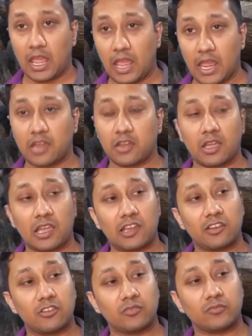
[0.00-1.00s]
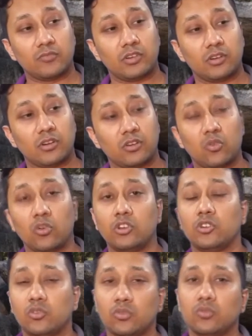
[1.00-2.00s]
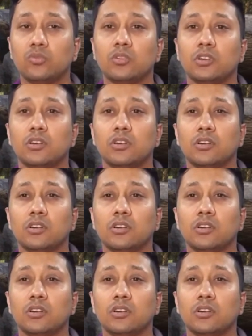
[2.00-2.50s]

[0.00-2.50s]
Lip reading: and I'll go into